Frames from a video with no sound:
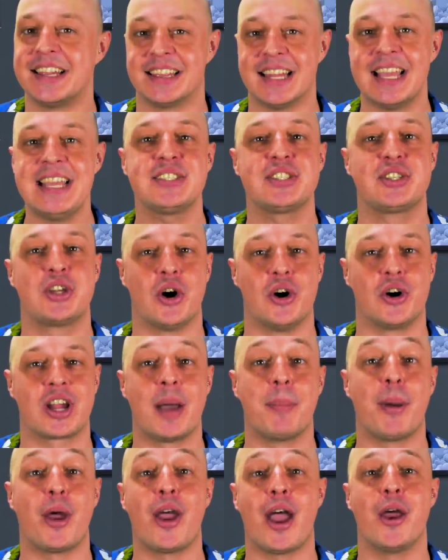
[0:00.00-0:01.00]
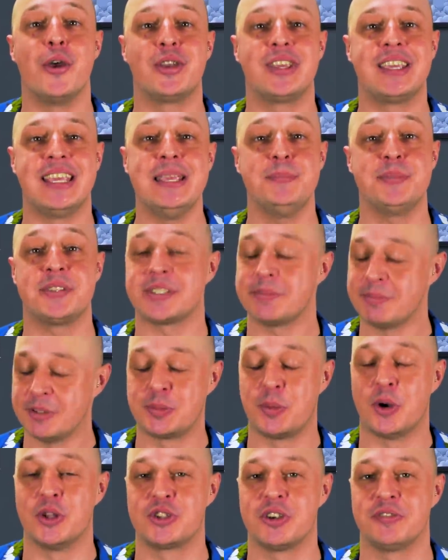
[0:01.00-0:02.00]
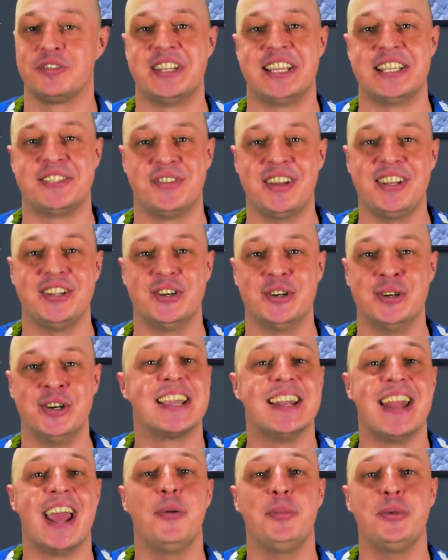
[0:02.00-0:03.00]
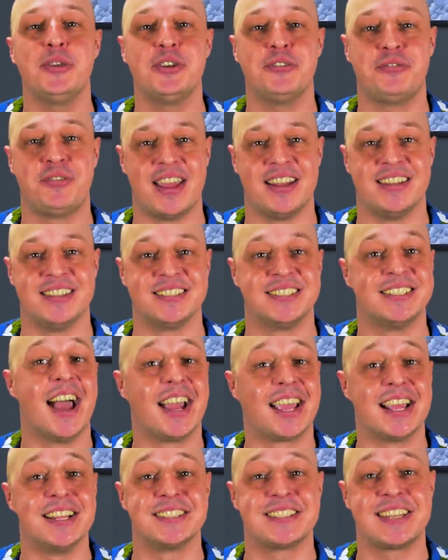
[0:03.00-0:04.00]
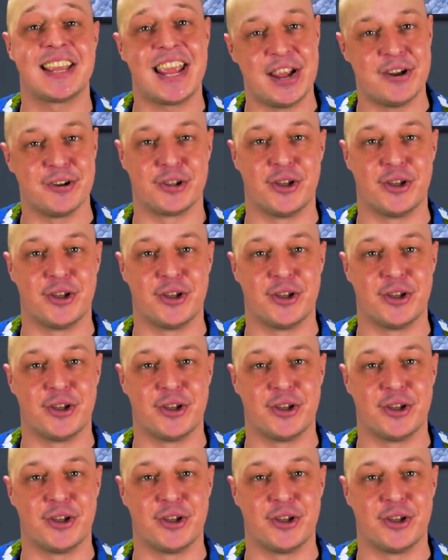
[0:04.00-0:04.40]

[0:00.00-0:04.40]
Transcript: let's talk about how Keeps, the sponsor of today's video, can help you defend against hair